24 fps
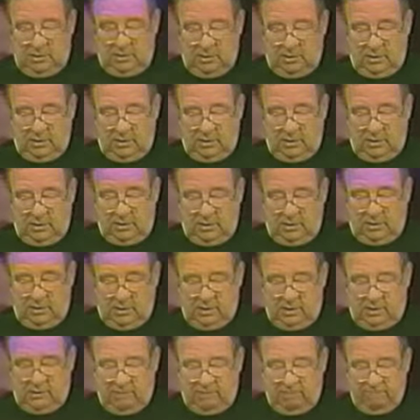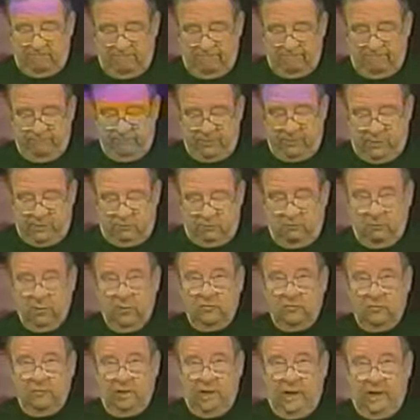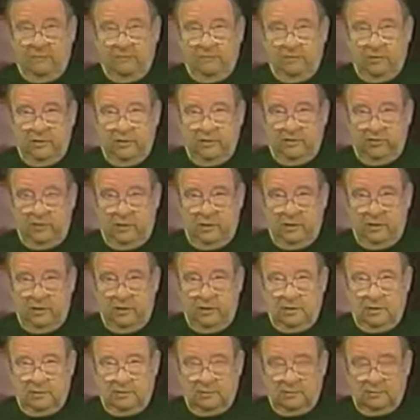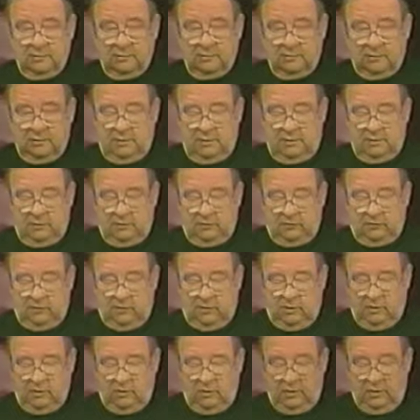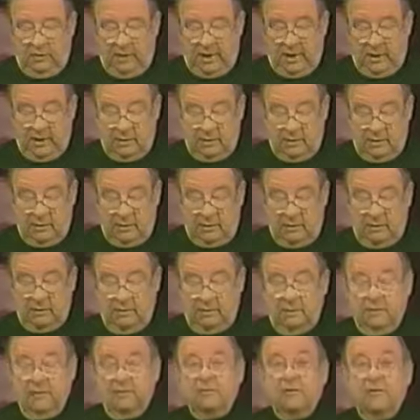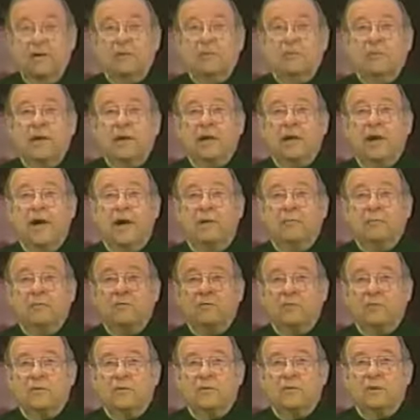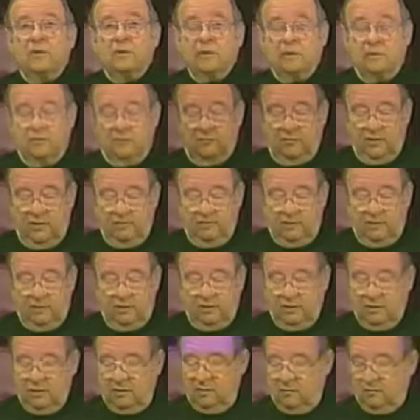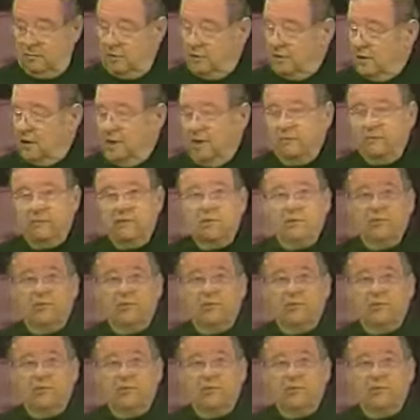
And uh, speaks a lot for this area. So with that, that's the end of my comments for this evening. We'll get on to the